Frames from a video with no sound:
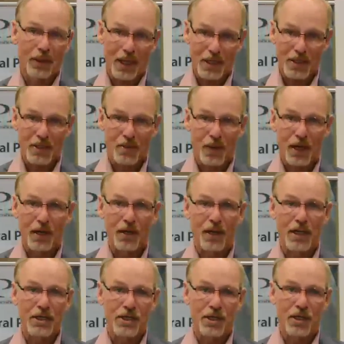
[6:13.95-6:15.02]
that's the
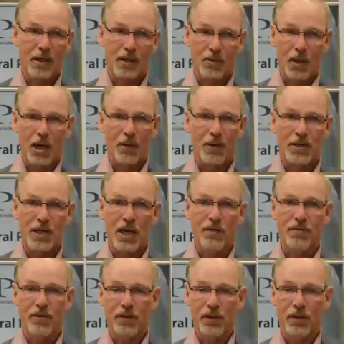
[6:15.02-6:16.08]
regulation that the railways have
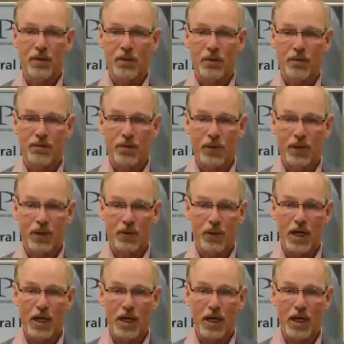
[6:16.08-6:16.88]
for their